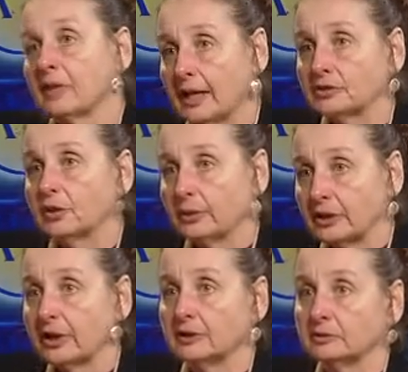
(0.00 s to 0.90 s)
And so it
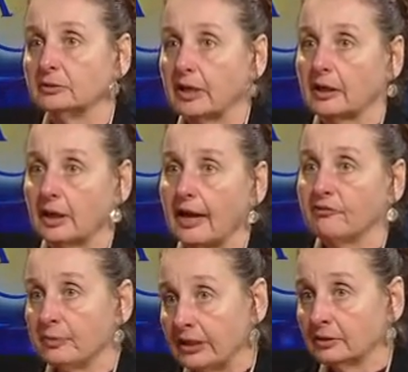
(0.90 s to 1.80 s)
can
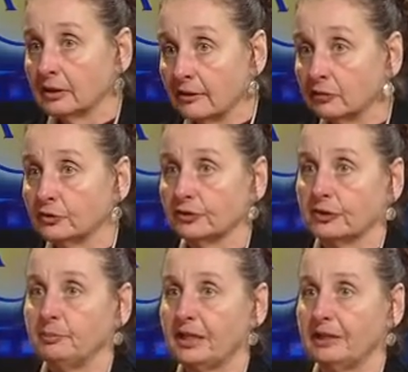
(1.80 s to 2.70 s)
have many levels
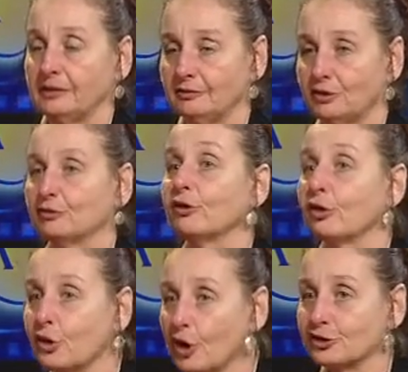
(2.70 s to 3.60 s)
and many different
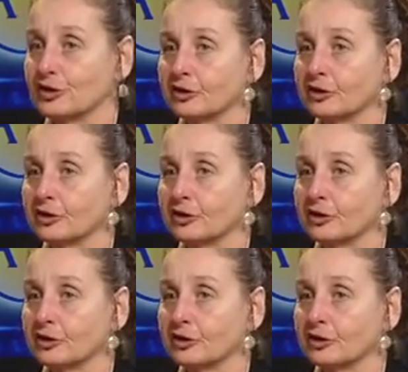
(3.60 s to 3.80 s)
thoughts